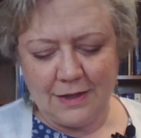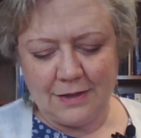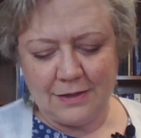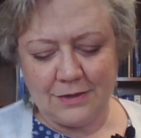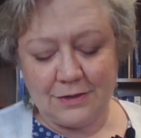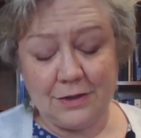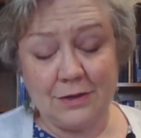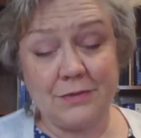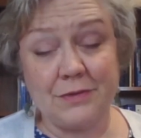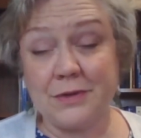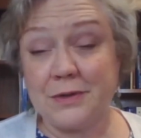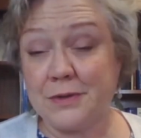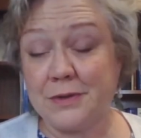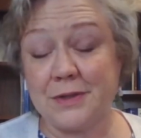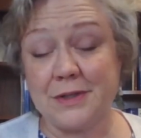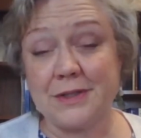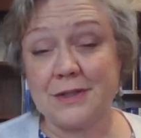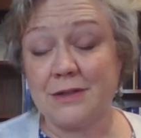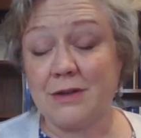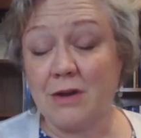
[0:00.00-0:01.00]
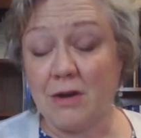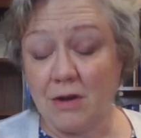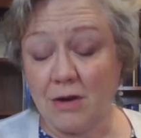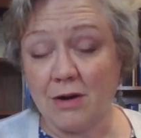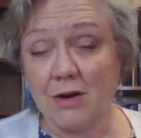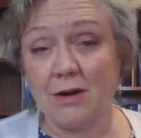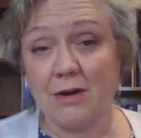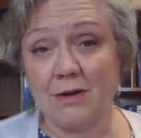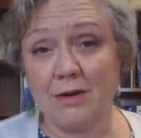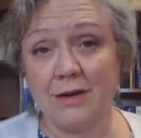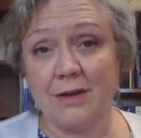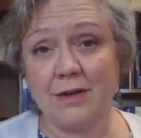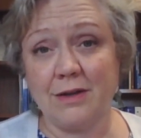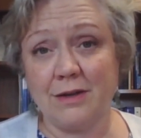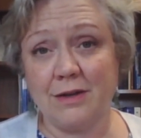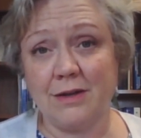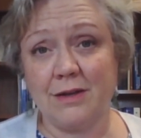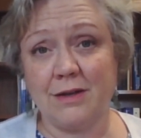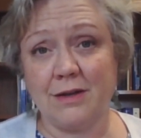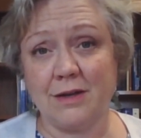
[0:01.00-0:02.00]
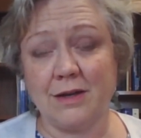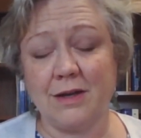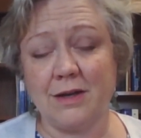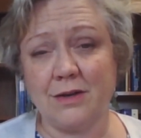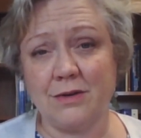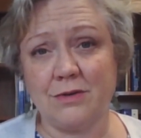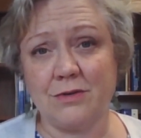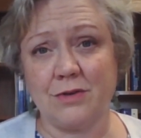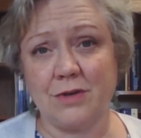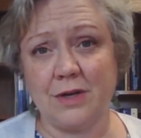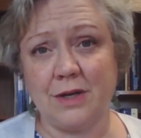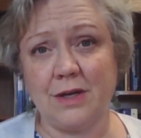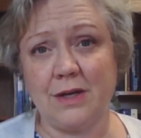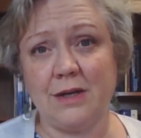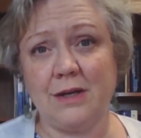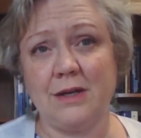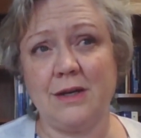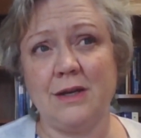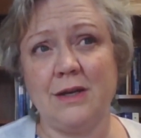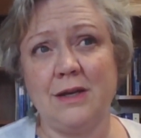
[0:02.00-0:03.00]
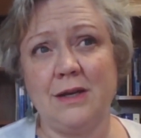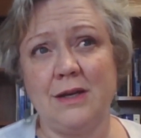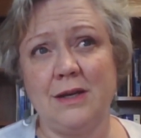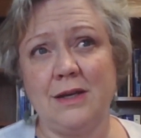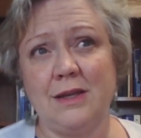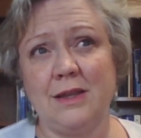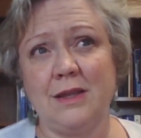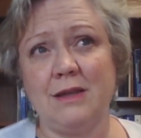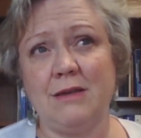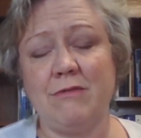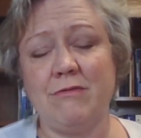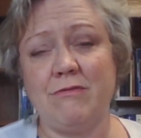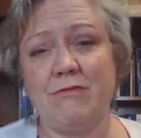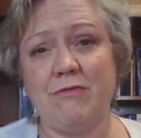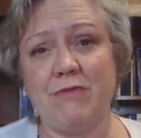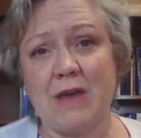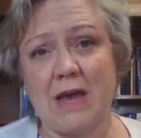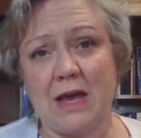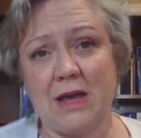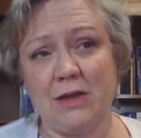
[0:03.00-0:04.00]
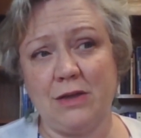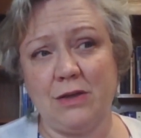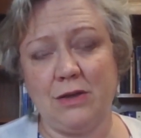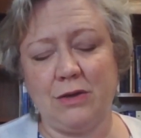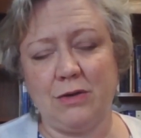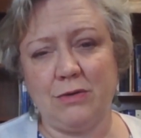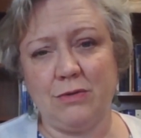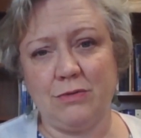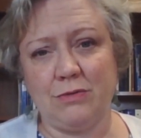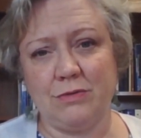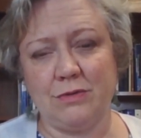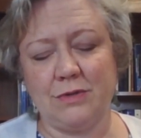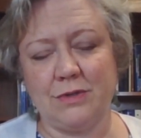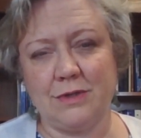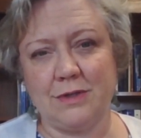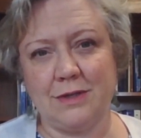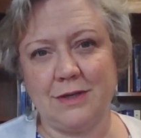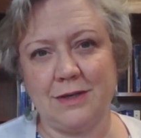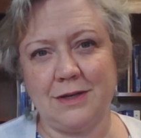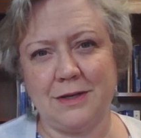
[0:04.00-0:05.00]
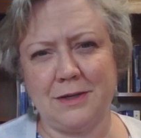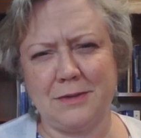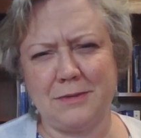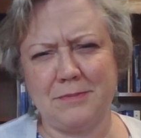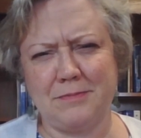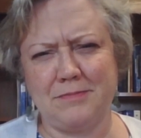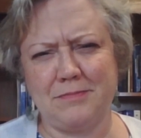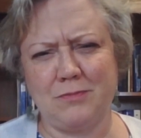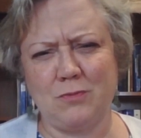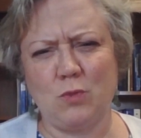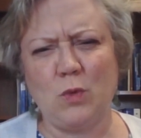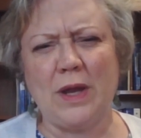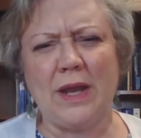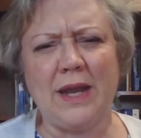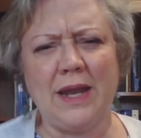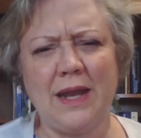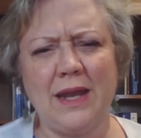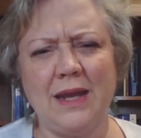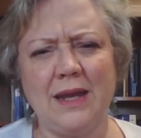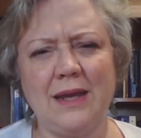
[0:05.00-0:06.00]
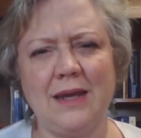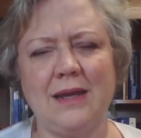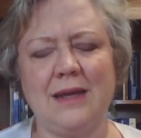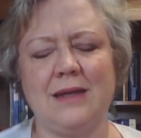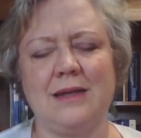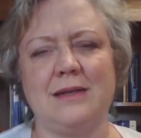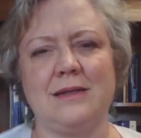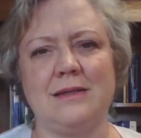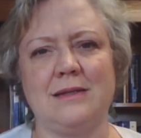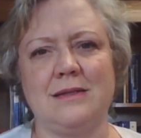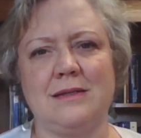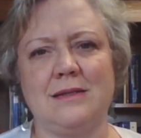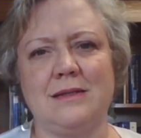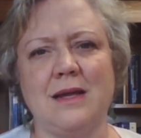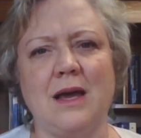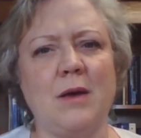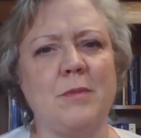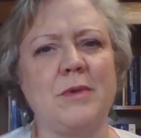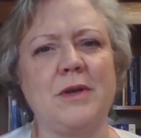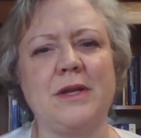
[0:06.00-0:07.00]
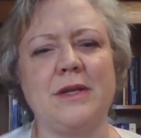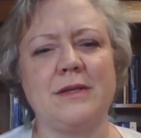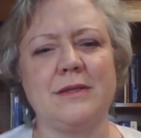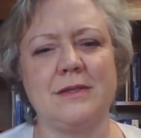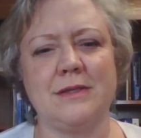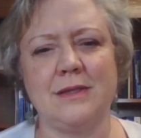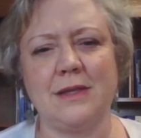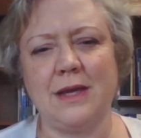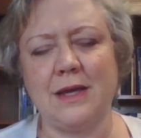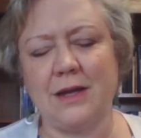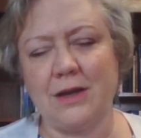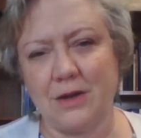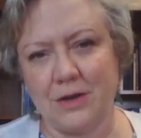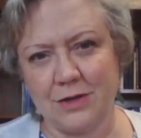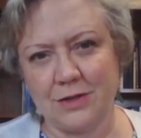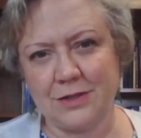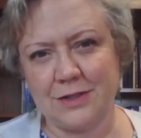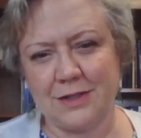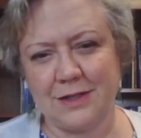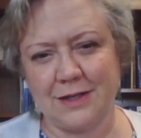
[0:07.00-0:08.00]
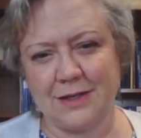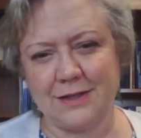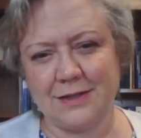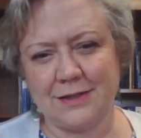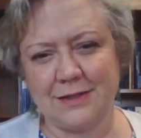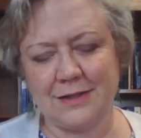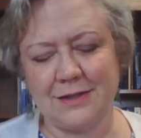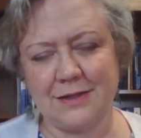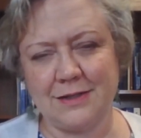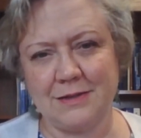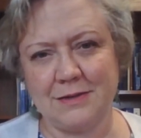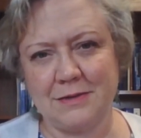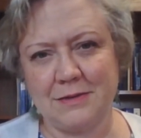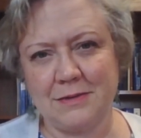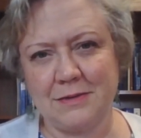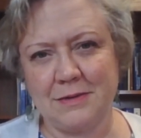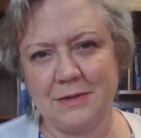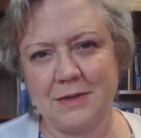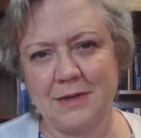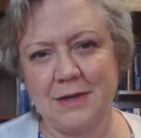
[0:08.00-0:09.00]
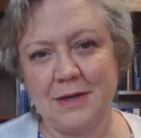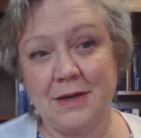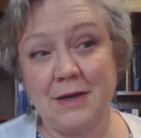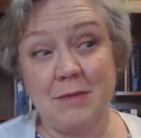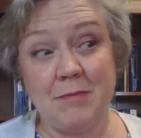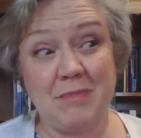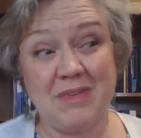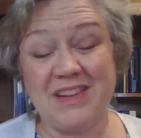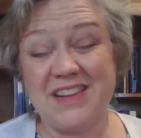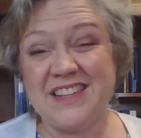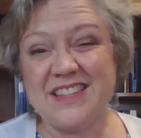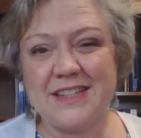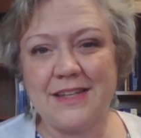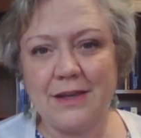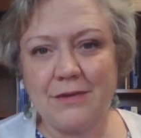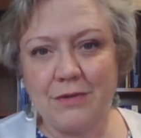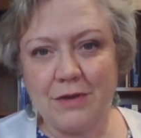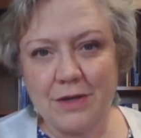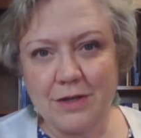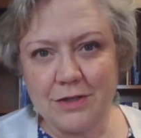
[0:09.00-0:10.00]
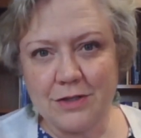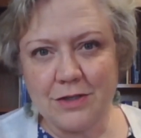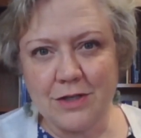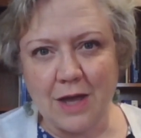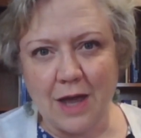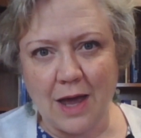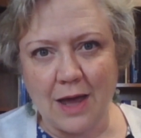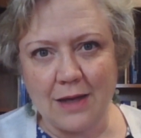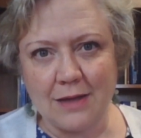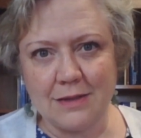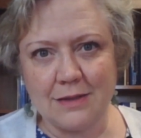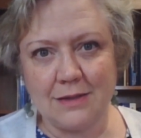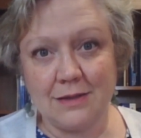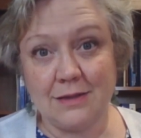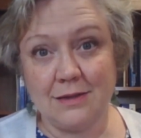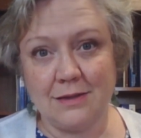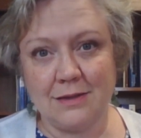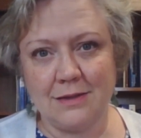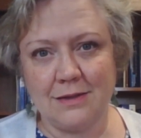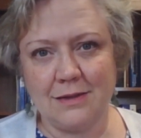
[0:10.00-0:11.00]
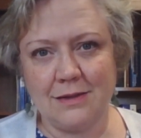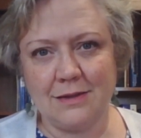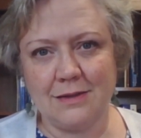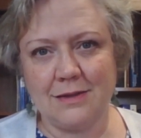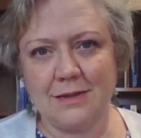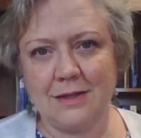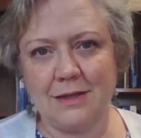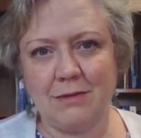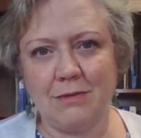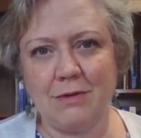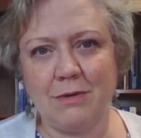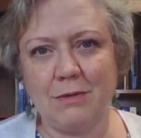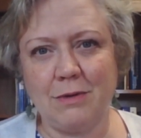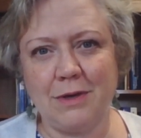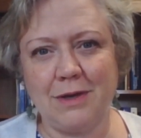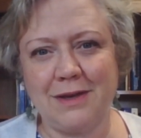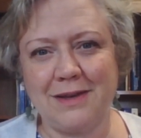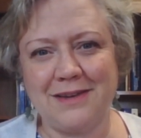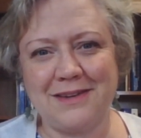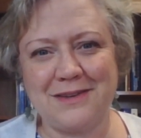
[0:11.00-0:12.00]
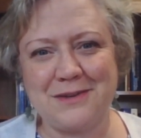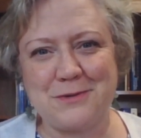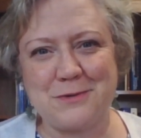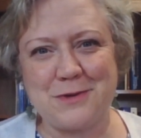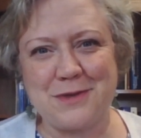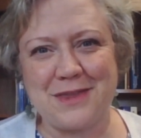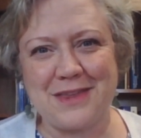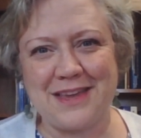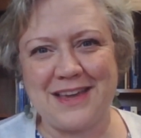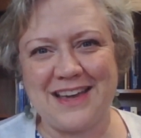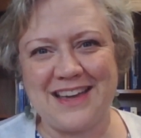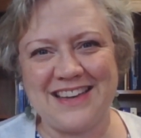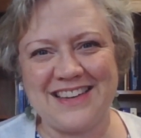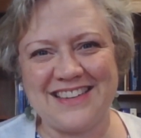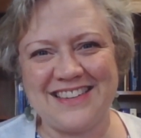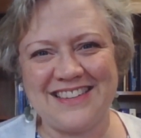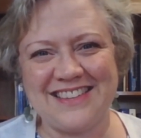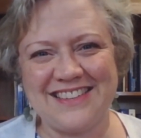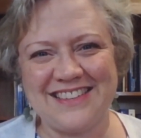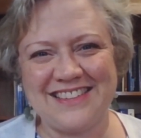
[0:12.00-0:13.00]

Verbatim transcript: Servanthood is hard in a country that values um, winning and dominance like ours does. But let's give it a shot. We'll see what we can do with that.